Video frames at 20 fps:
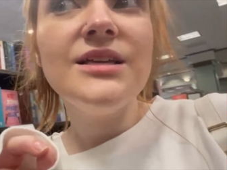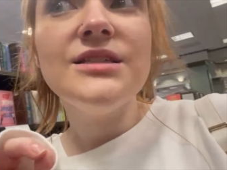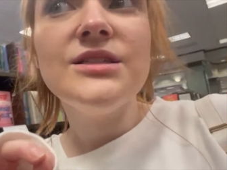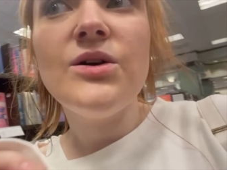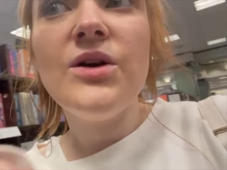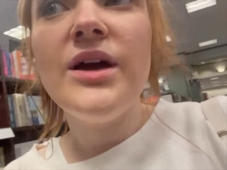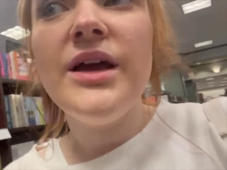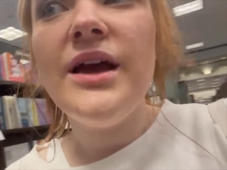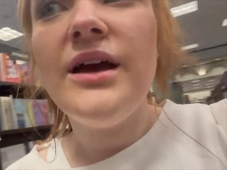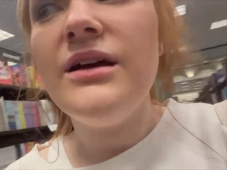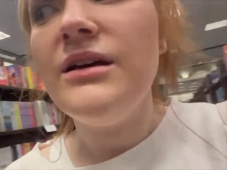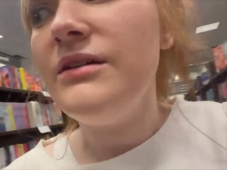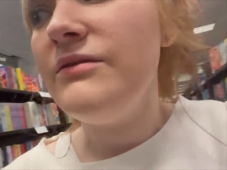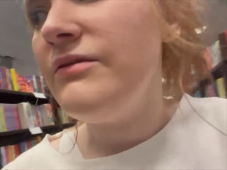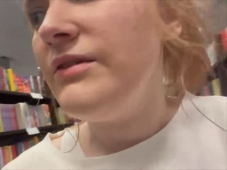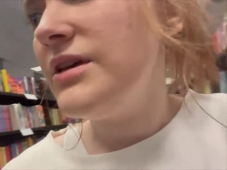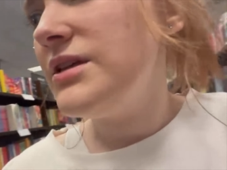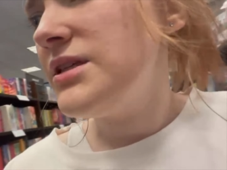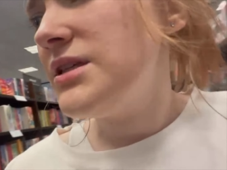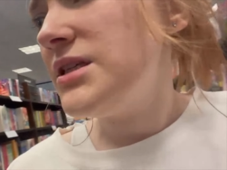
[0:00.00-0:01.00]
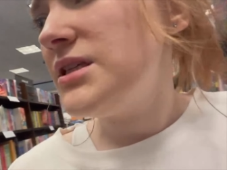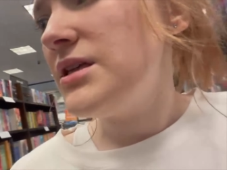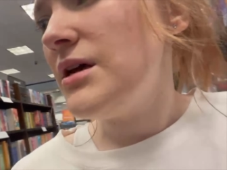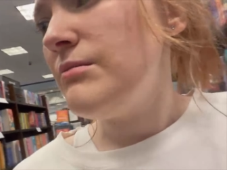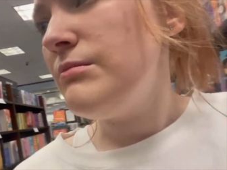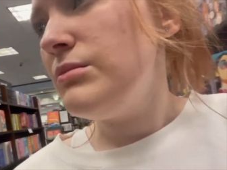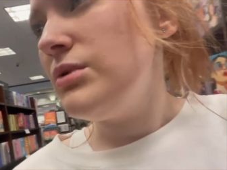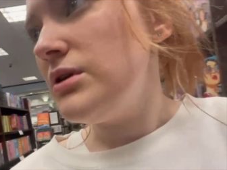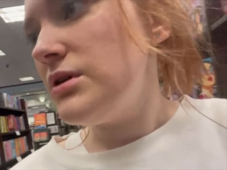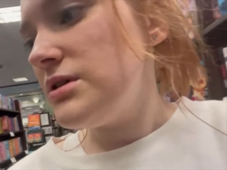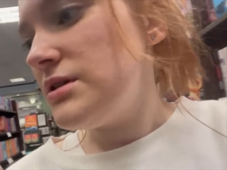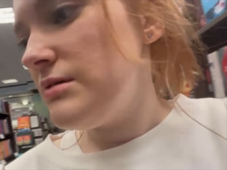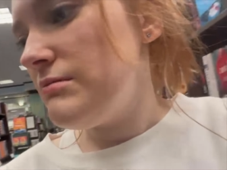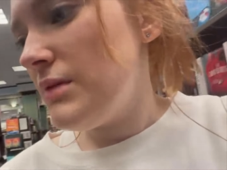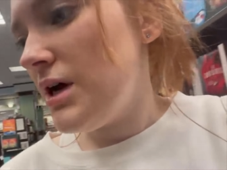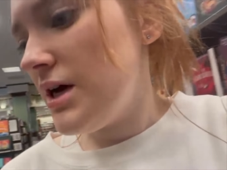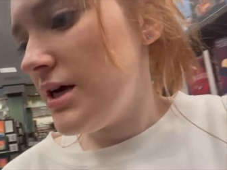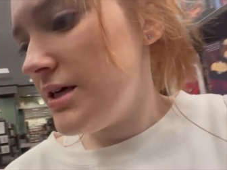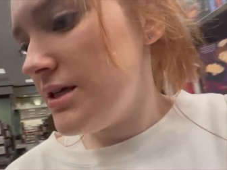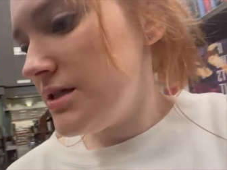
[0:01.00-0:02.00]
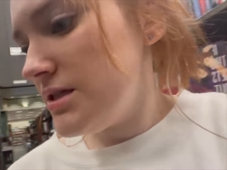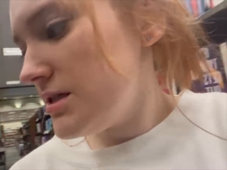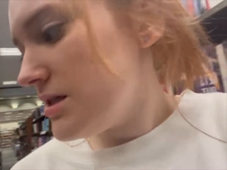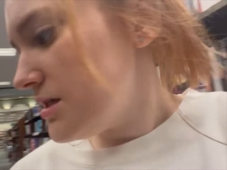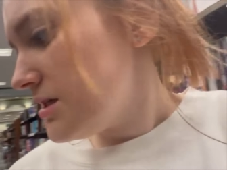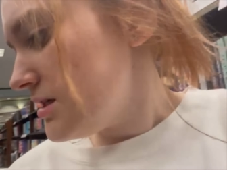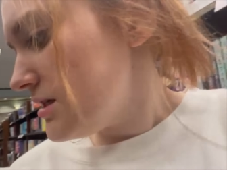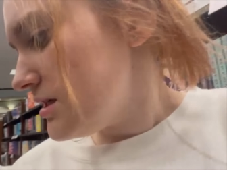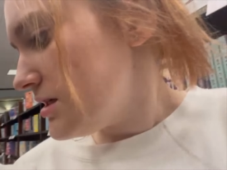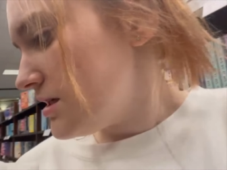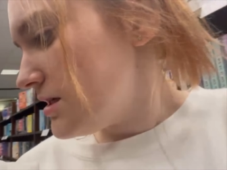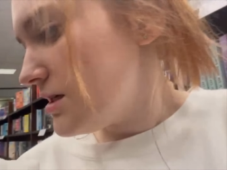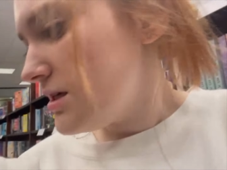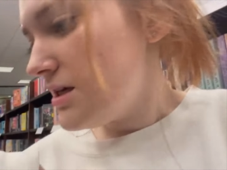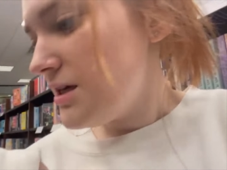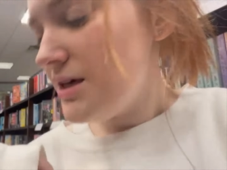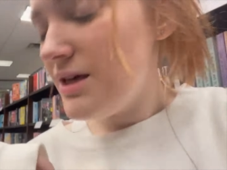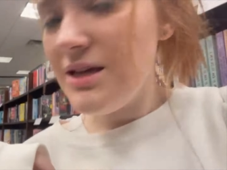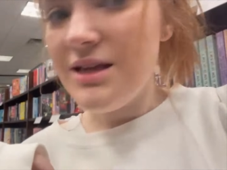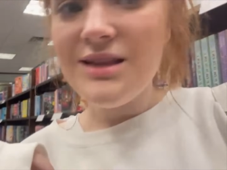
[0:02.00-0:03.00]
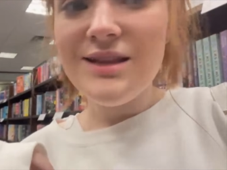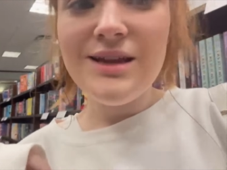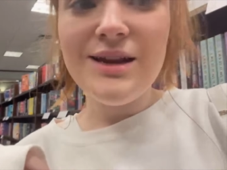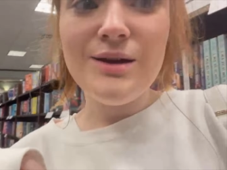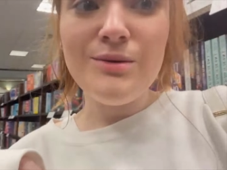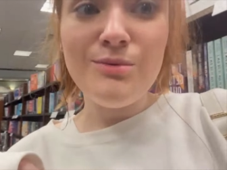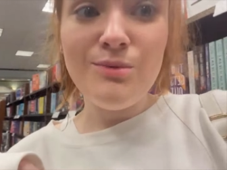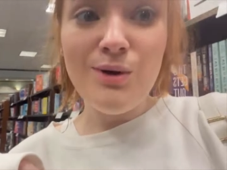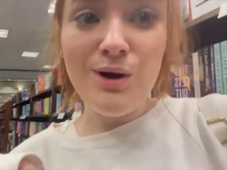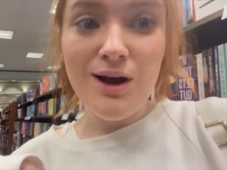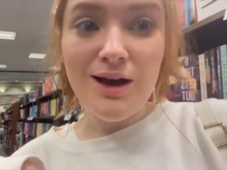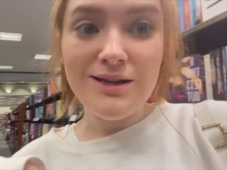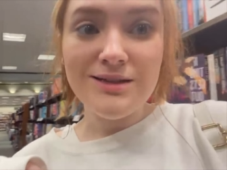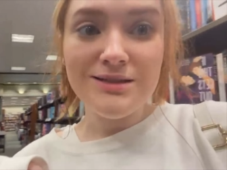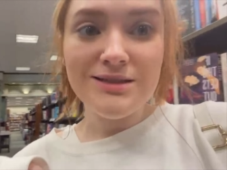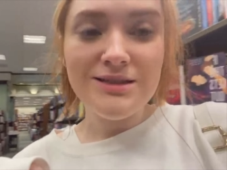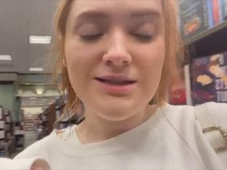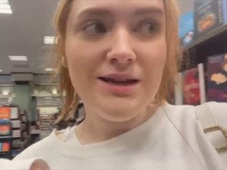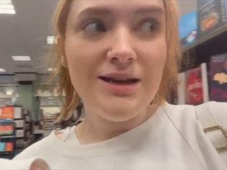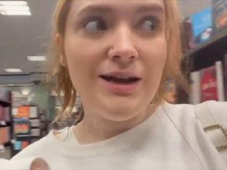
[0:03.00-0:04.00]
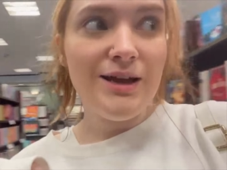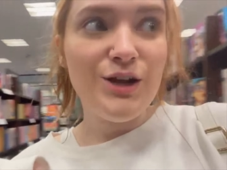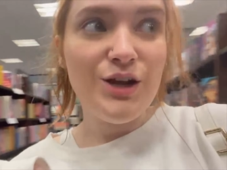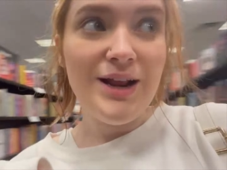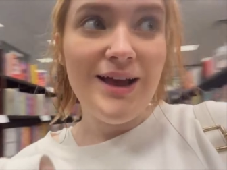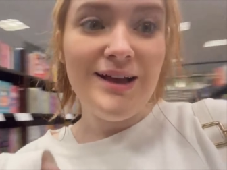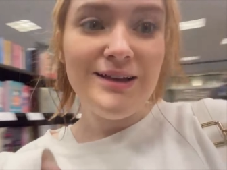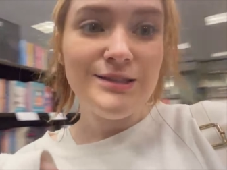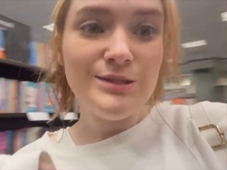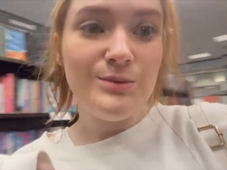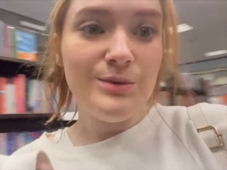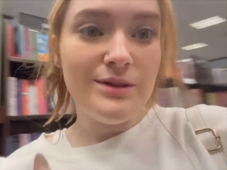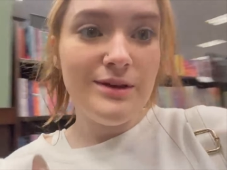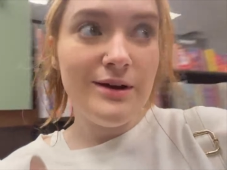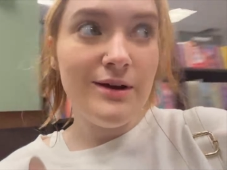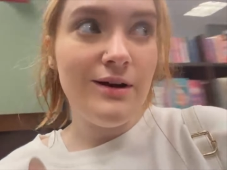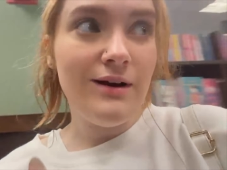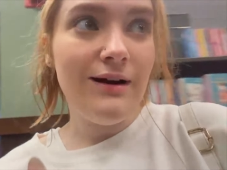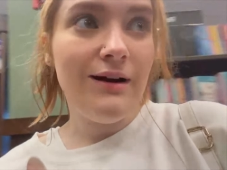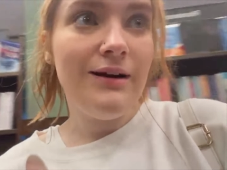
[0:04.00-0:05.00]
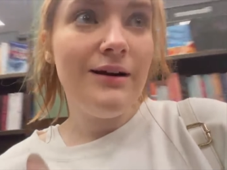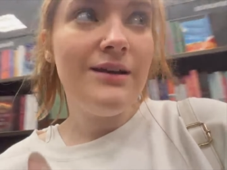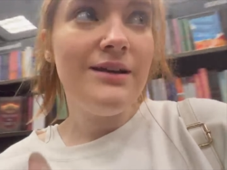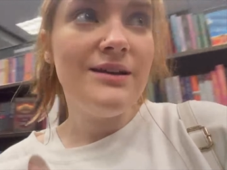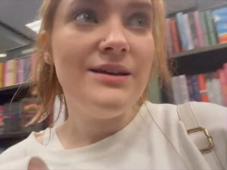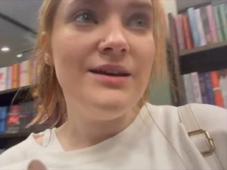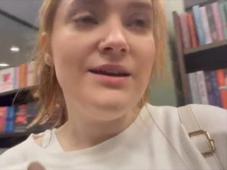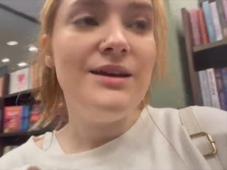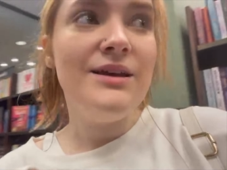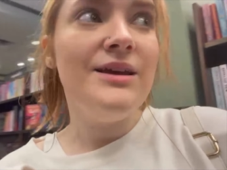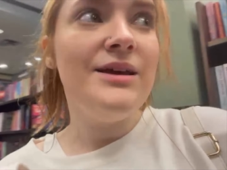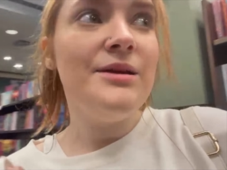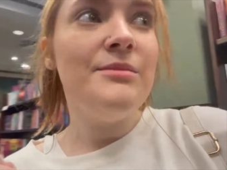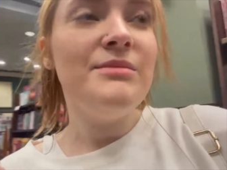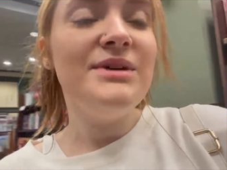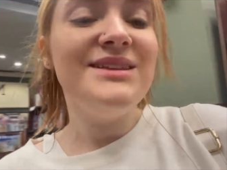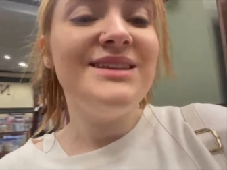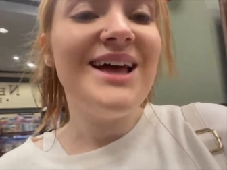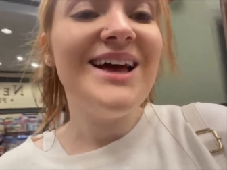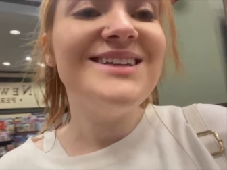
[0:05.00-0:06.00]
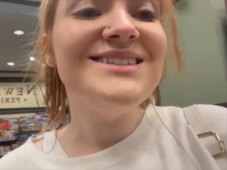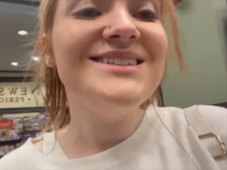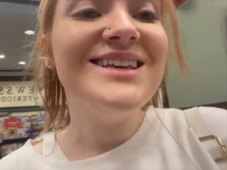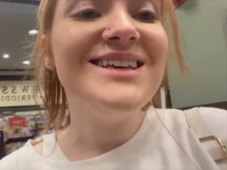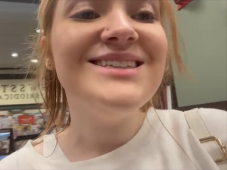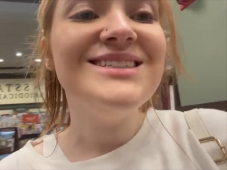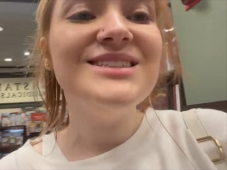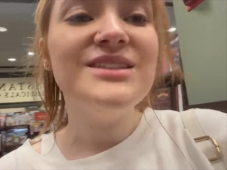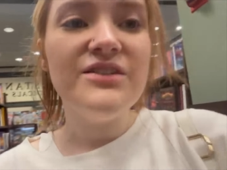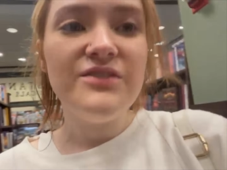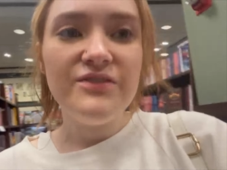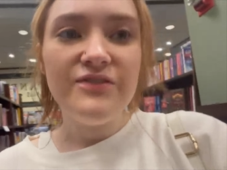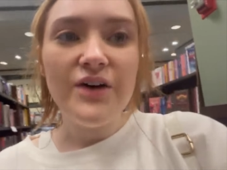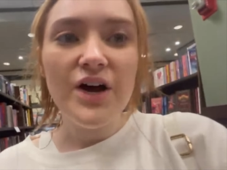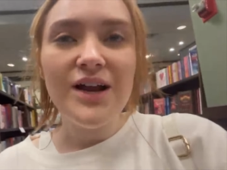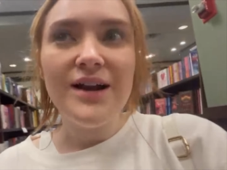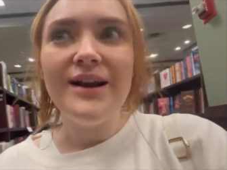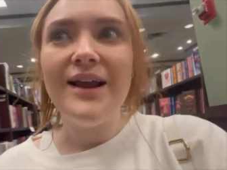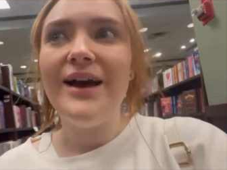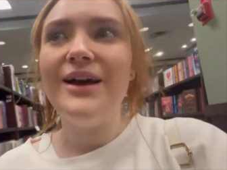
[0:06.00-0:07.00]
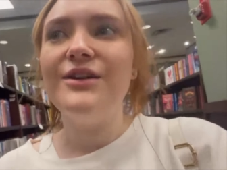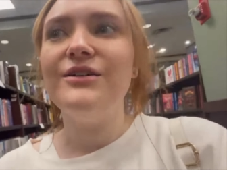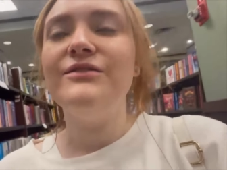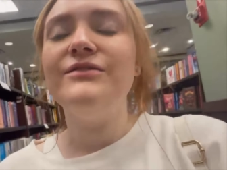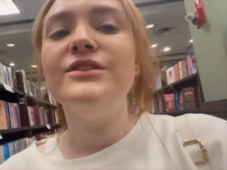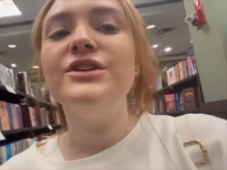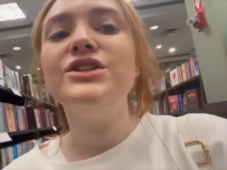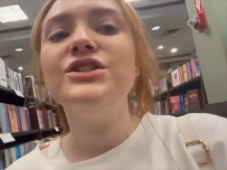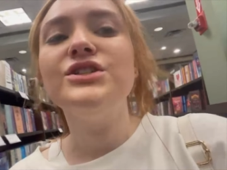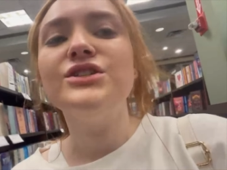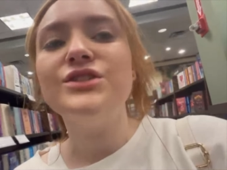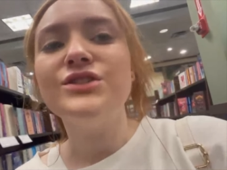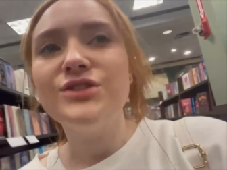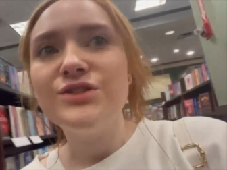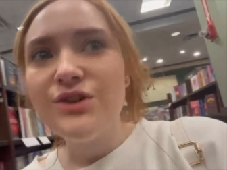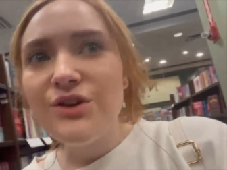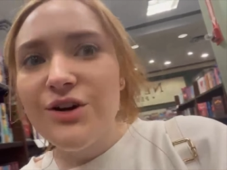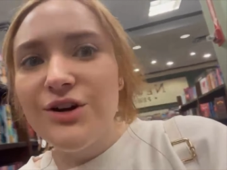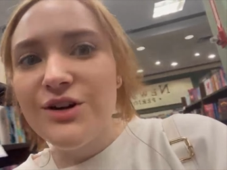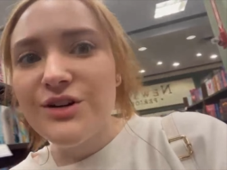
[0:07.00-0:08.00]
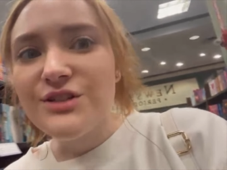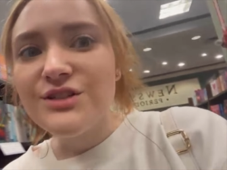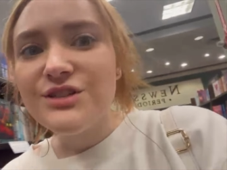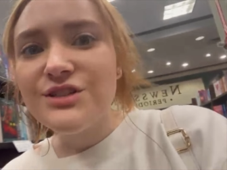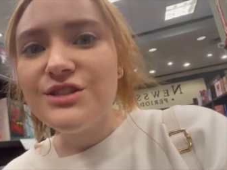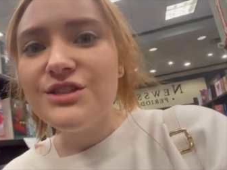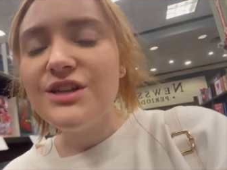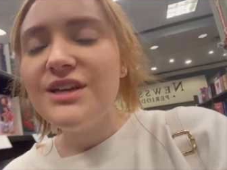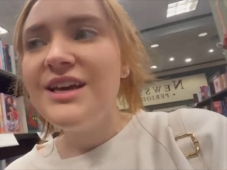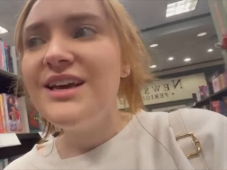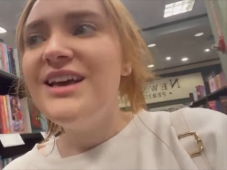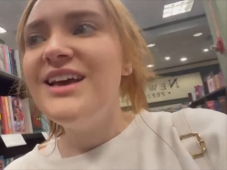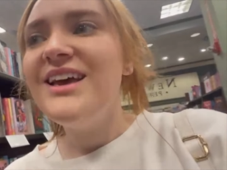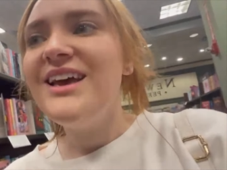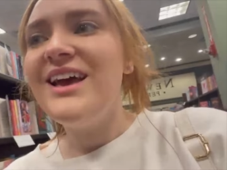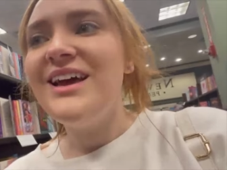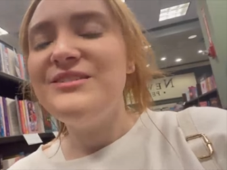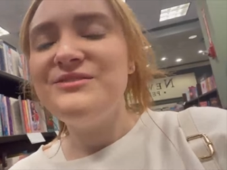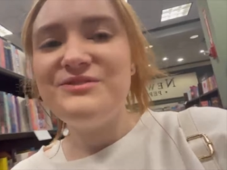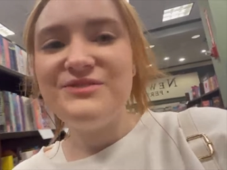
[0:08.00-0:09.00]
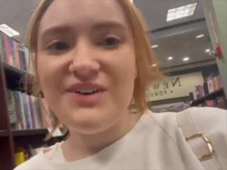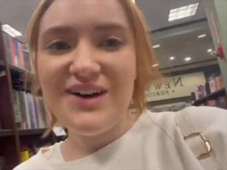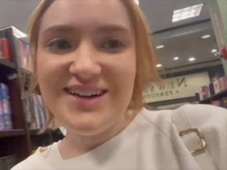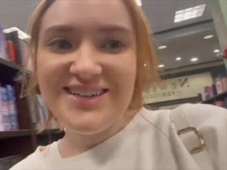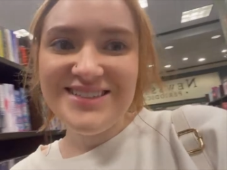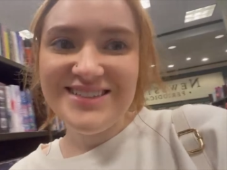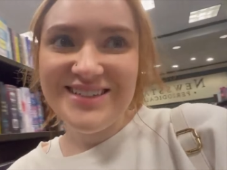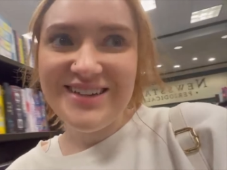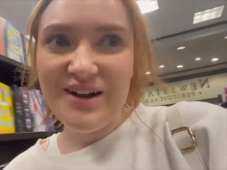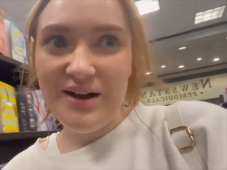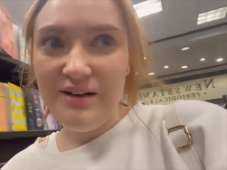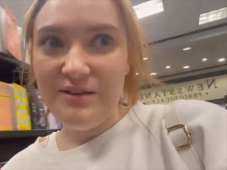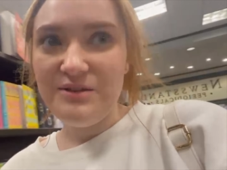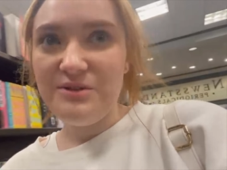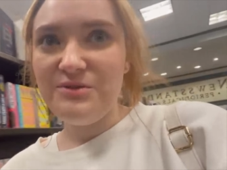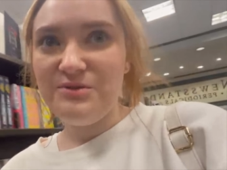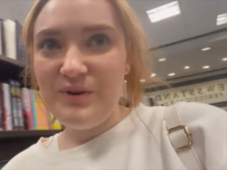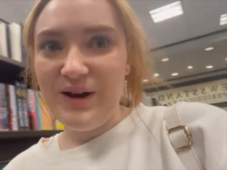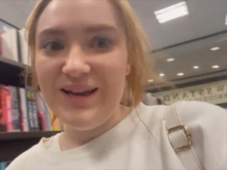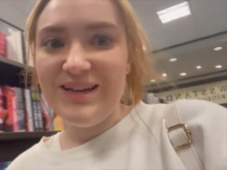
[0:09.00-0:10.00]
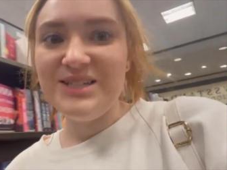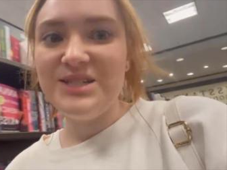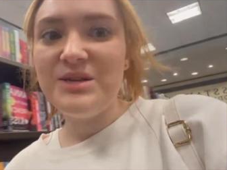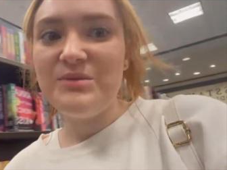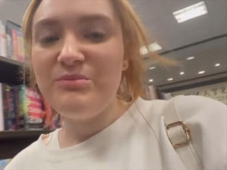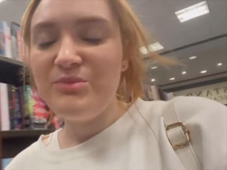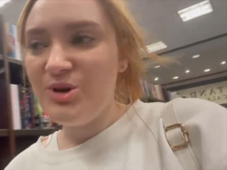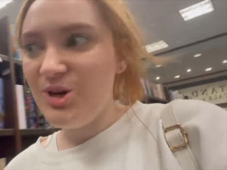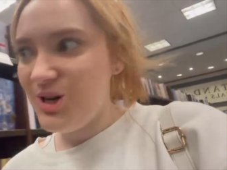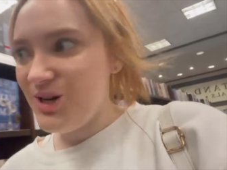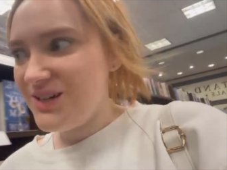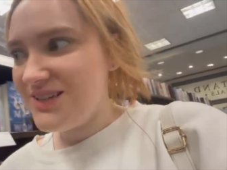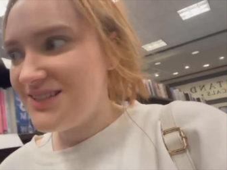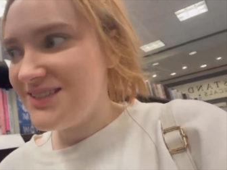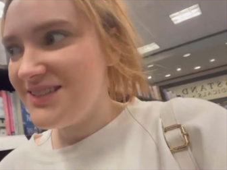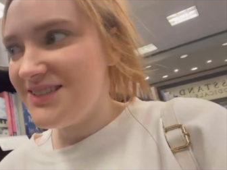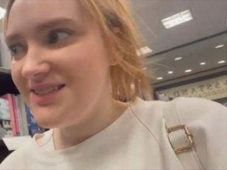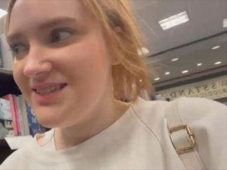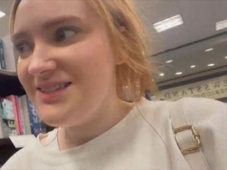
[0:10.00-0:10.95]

So I have some books in mind that I want and I could ask where they are, but that takes the fun out of the search and finding other random books.